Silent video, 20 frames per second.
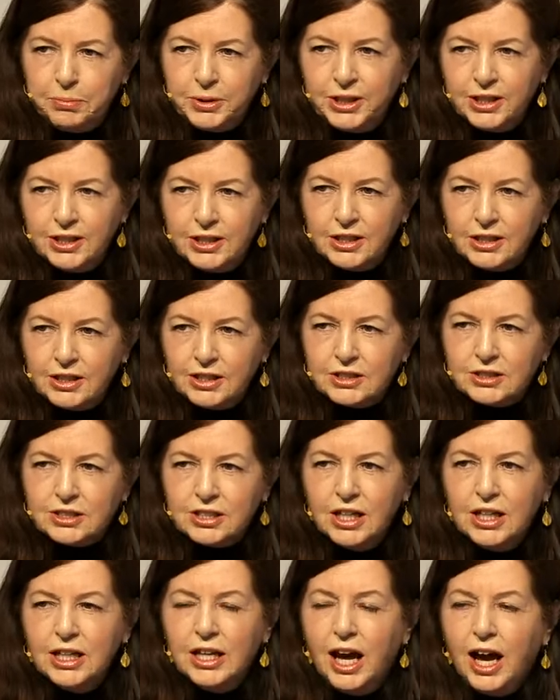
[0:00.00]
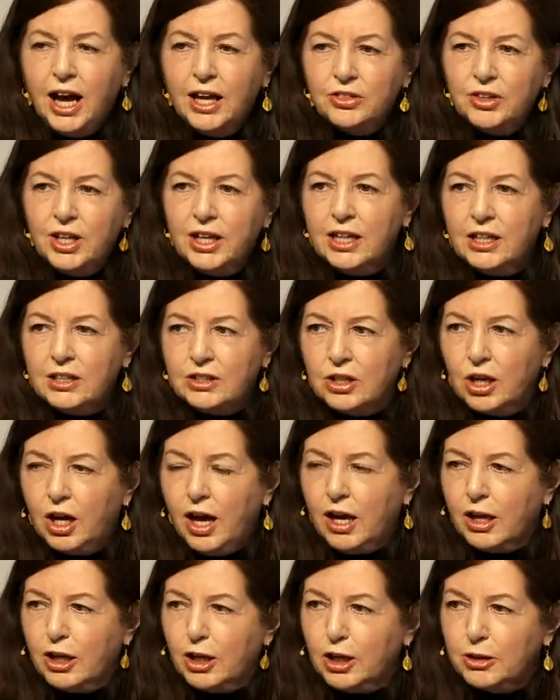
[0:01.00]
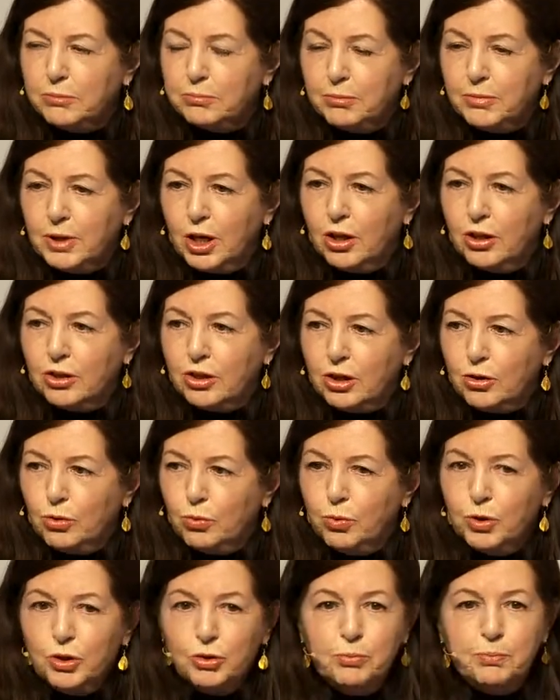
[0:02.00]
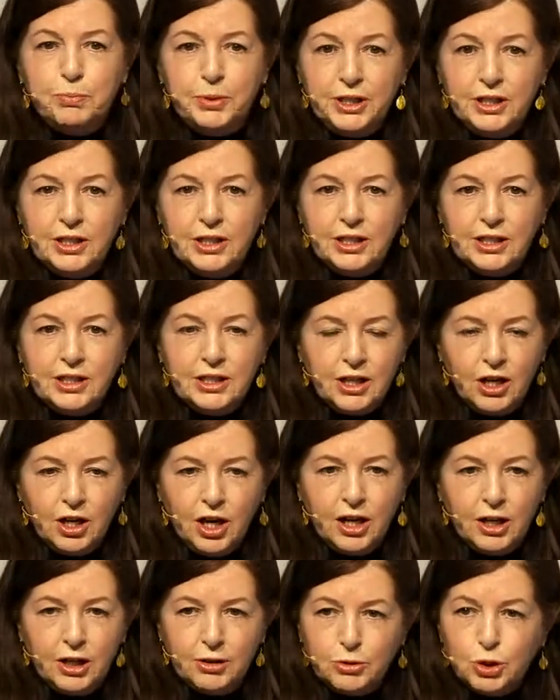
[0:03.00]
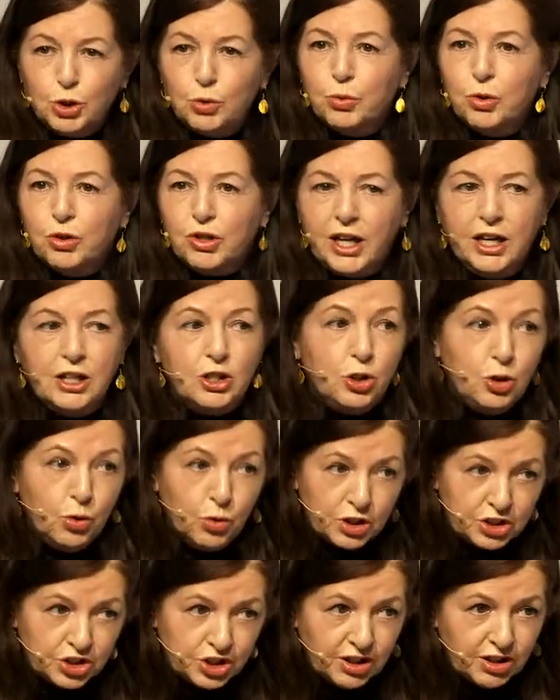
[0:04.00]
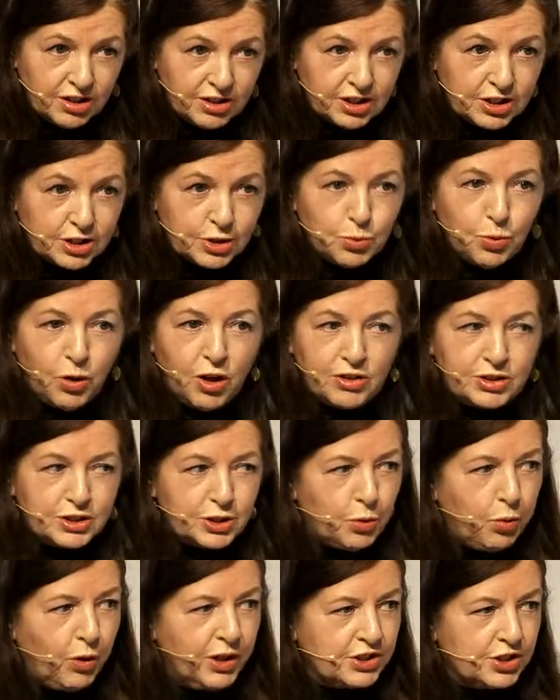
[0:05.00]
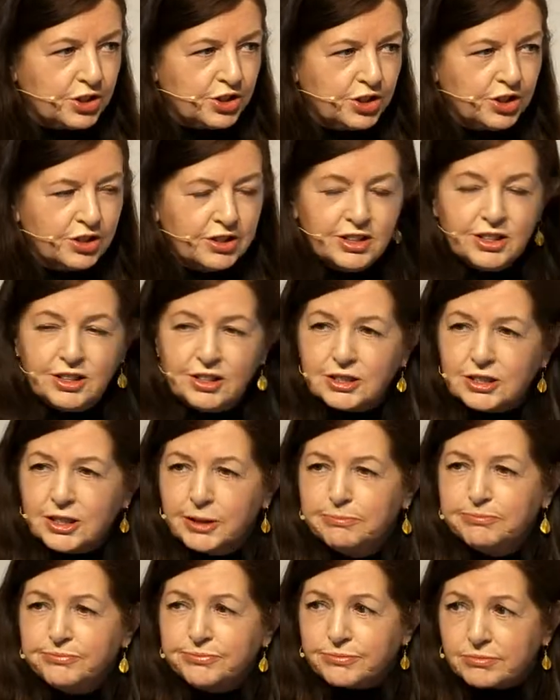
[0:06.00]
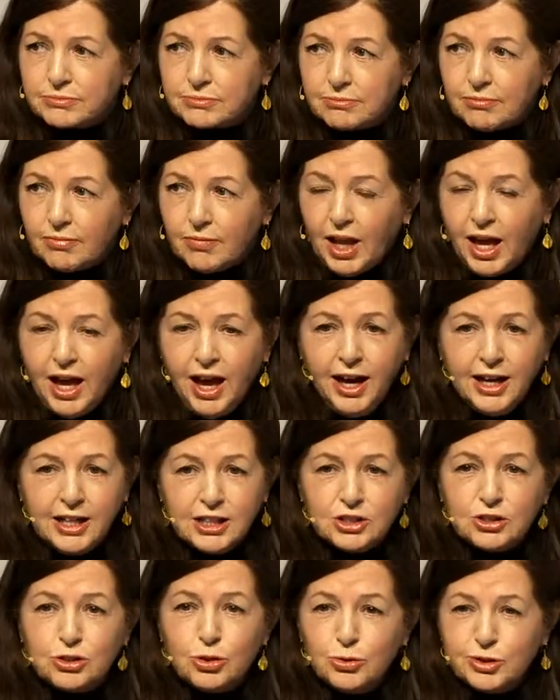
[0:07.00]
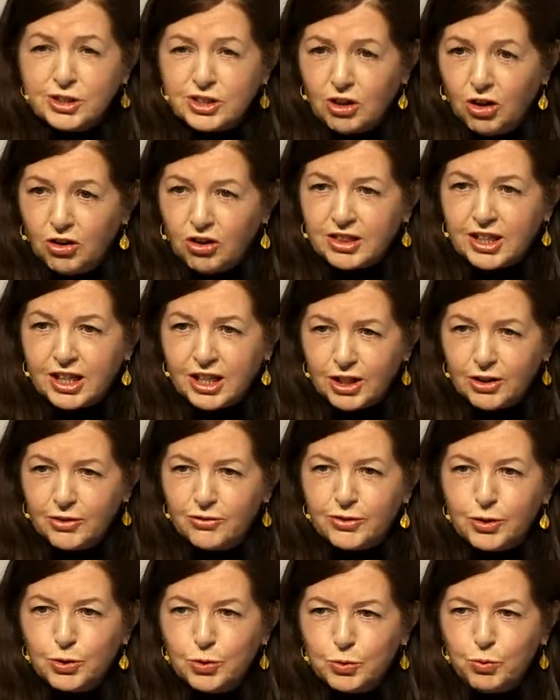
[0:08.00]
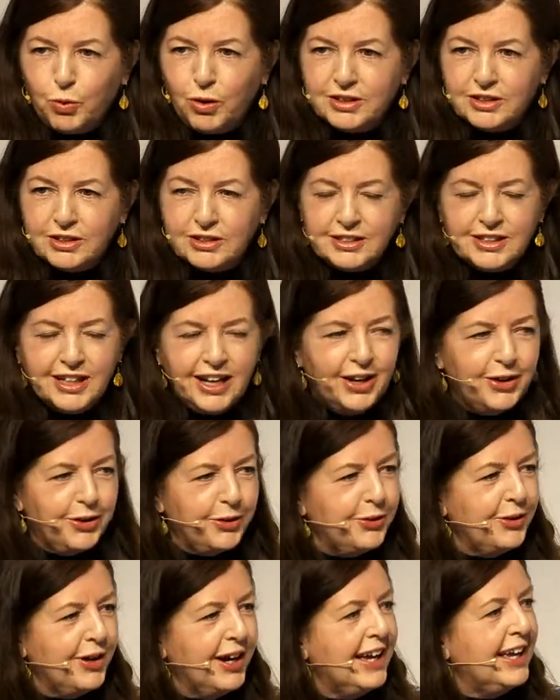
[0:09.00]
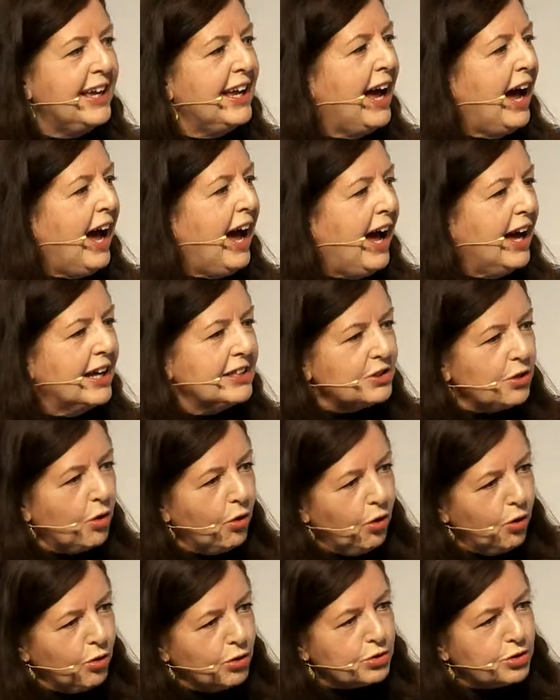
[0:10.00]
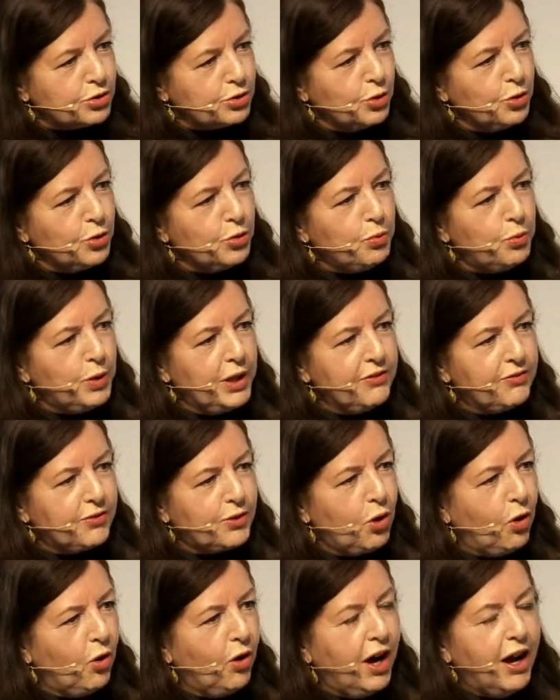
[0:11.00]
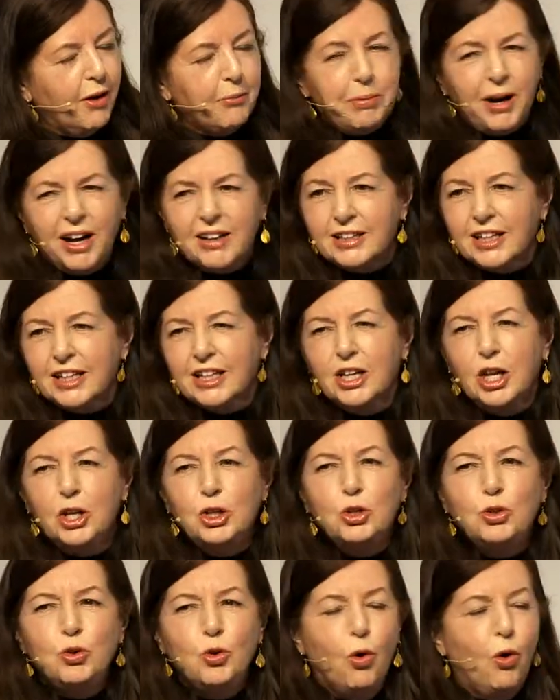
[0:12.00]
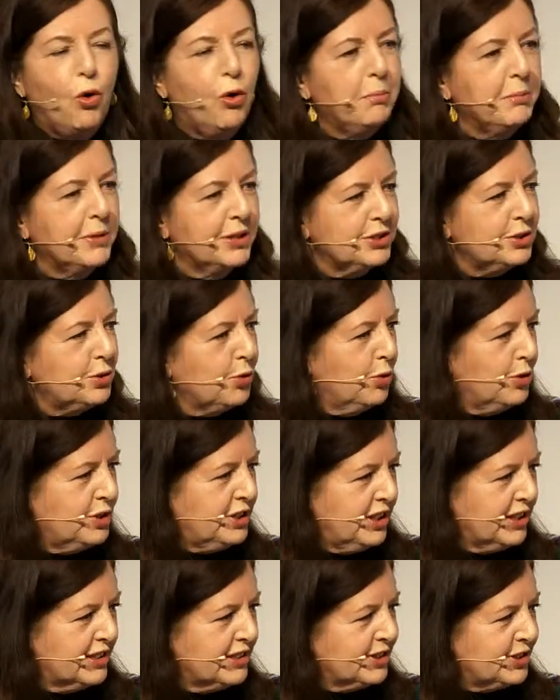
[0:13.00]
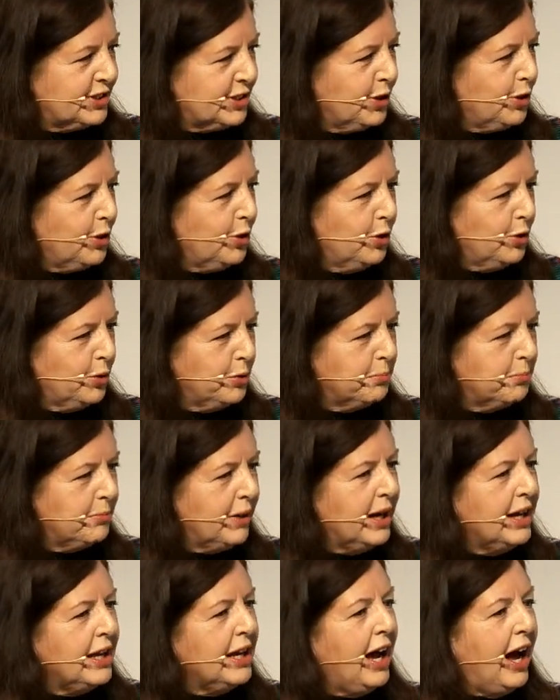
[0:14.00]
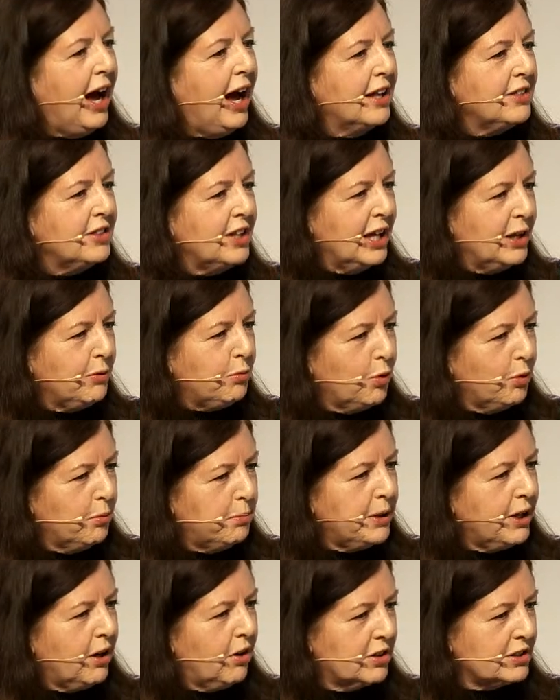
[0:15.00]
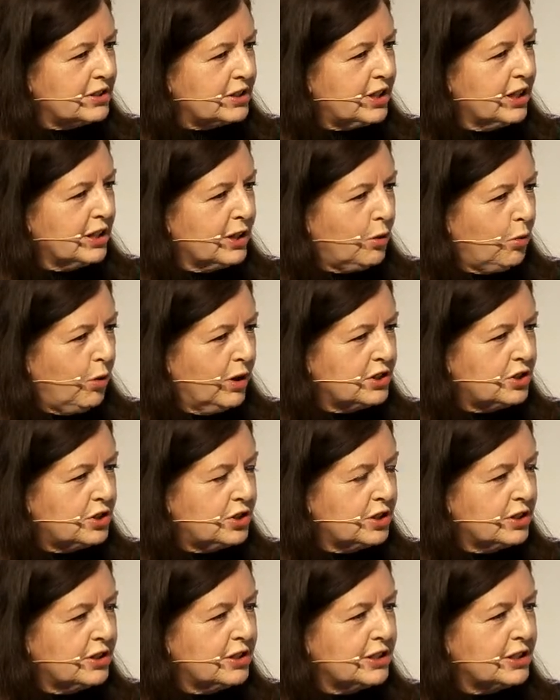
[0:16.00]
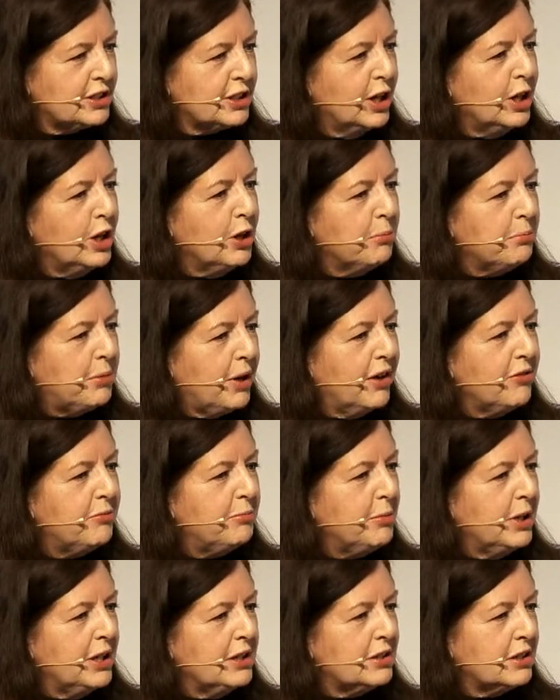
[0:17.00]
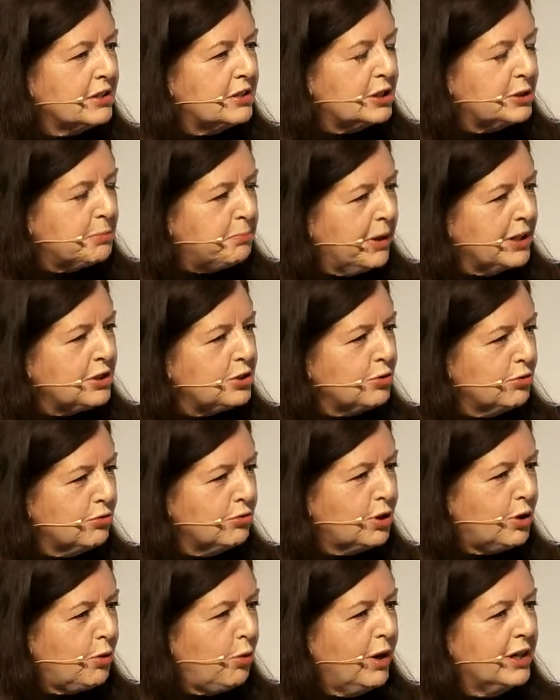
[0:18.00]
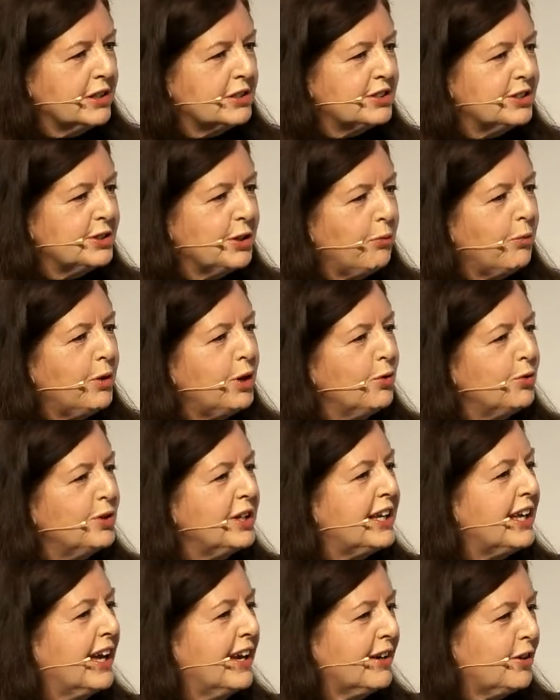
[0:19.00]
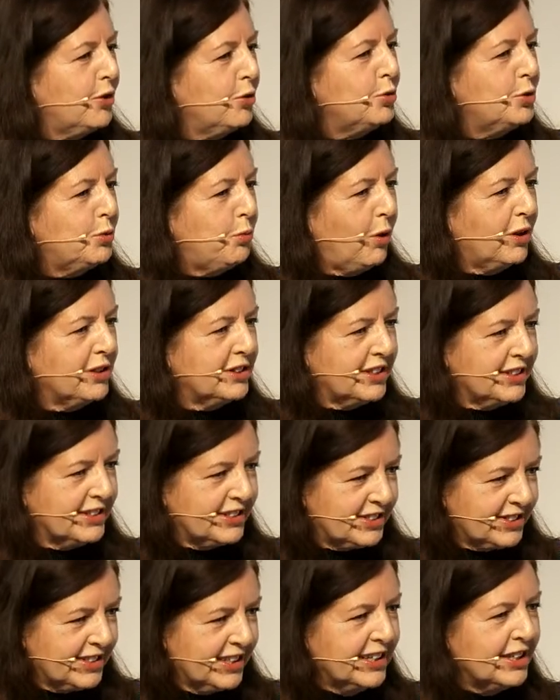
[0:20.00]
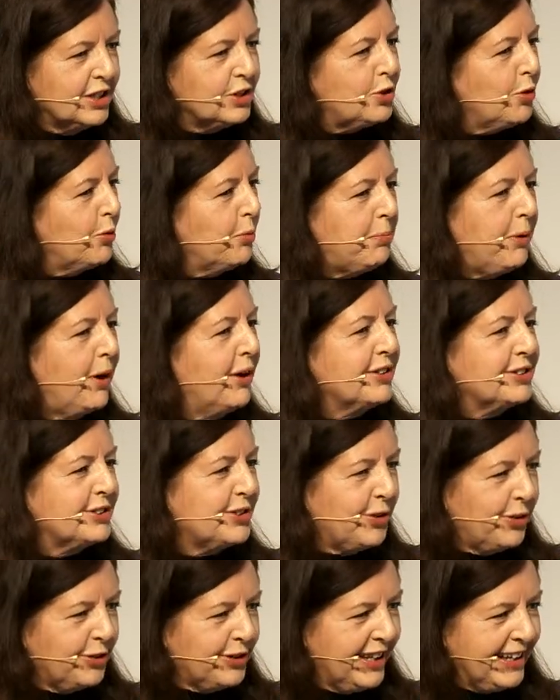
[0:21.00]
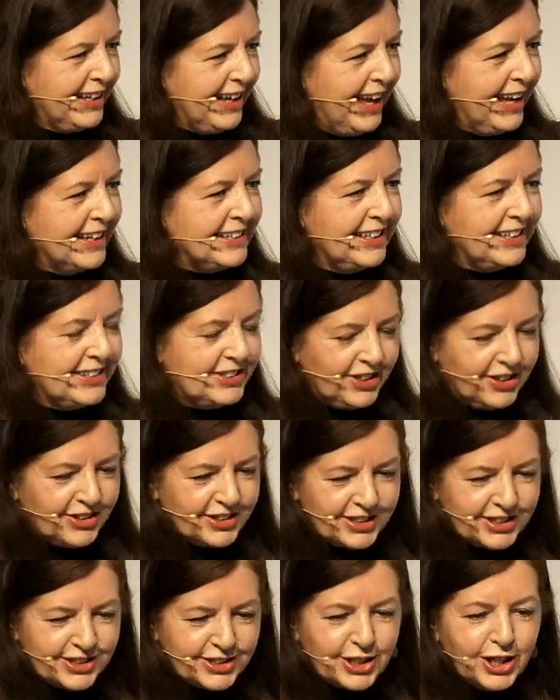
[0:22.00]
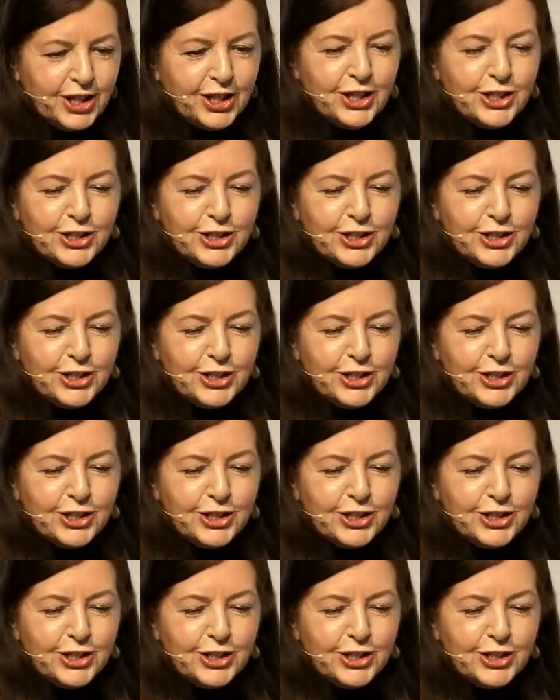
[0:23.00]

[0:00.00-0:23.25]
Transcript: a bit, and then um, there will be, uh, you will get your chance to ask questions. Uh, so start thinking of good ones now. And also, we've got apparently an enormous audience at home, and they will be asking questions. But I've made a special request that we only get good ones. Don't pass on any duds.